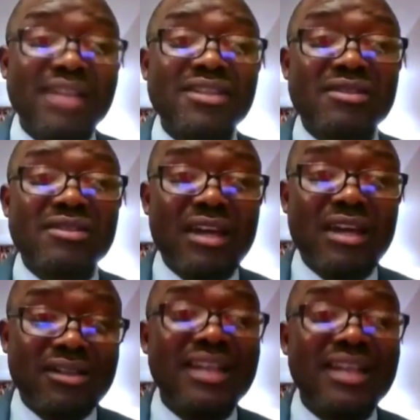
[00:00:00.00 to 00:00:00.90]

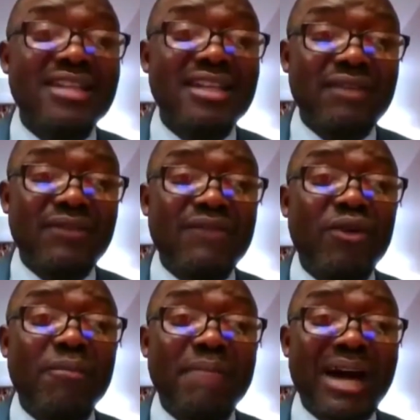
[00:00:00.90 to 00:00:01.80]
scheduled tentatively
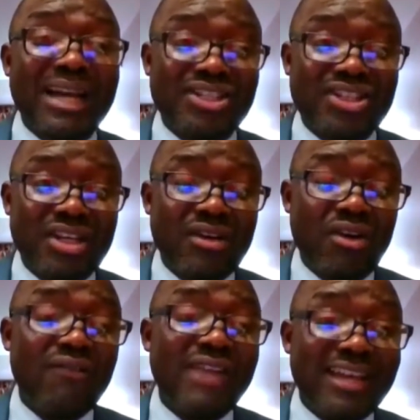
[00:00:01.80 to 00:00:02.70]
for March
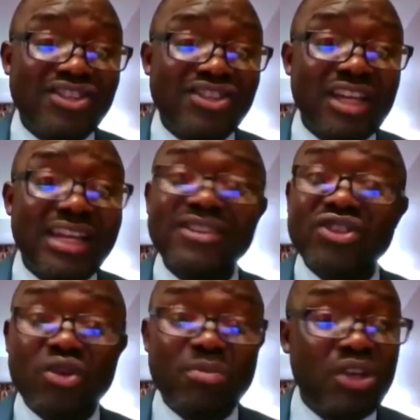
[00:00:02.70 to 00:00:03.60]
of next year. That's
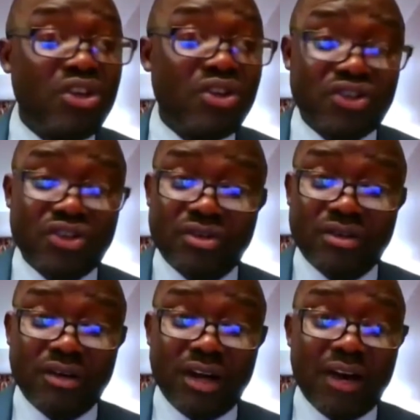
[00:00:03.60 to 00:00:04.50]
going to be huge.
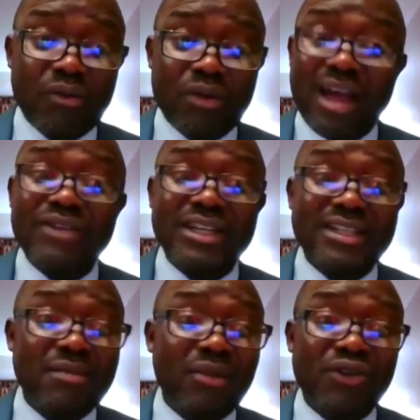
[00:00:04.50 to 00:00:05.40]
We have a
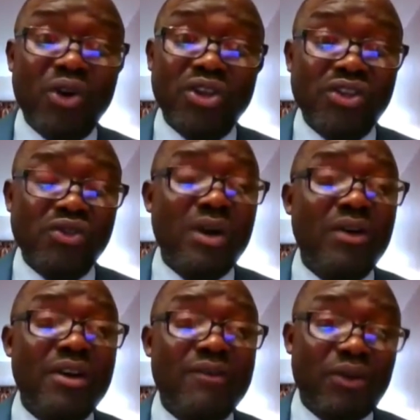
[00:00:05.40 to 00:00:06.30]
team of doctors who are
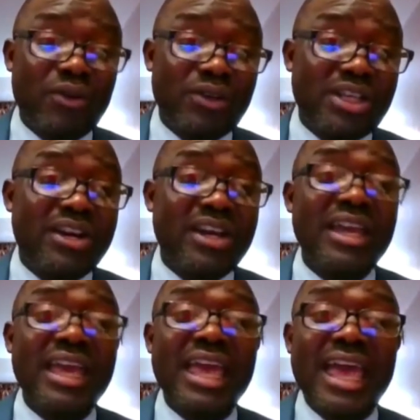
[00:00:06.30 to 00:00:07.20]
already volunteering
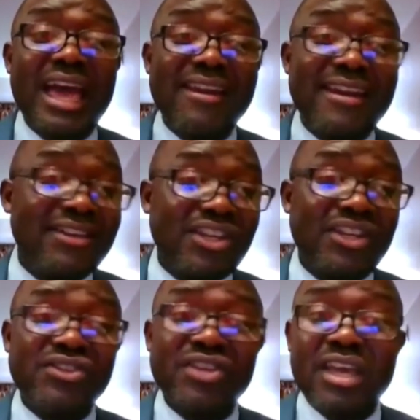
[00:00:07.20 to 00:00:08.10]
and
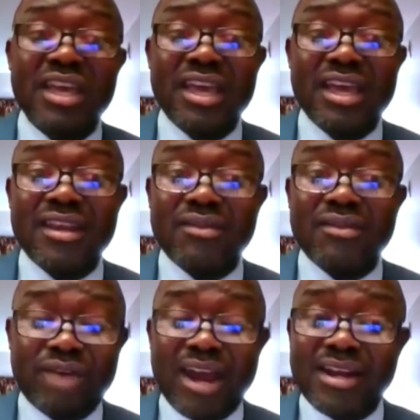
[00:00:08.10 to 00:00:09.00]
nurses, and
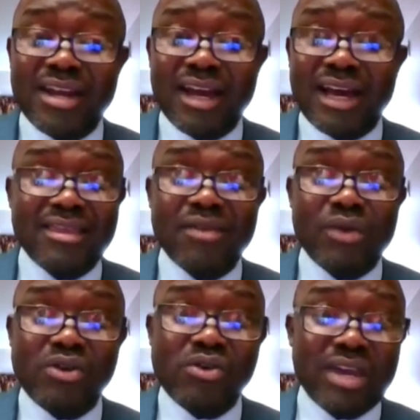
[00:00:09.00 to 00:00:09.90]
right now I think
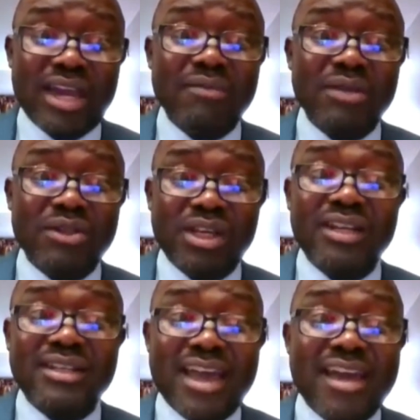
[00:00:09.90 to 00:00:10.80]
we're looking at
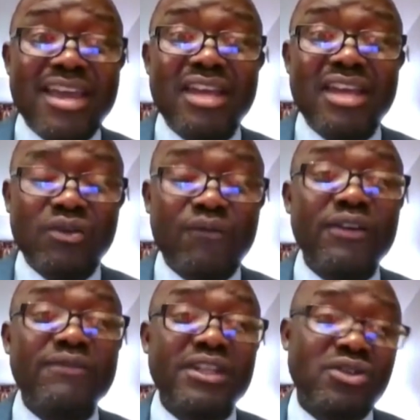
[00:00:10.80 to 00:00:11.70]
between 30 to
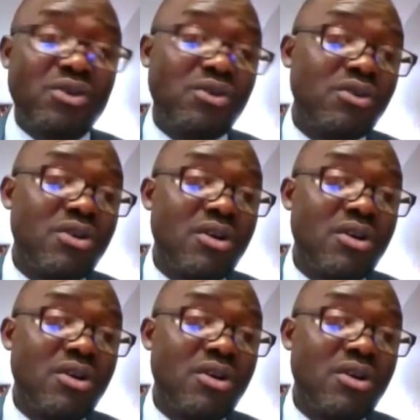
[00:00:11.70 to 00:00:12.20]
52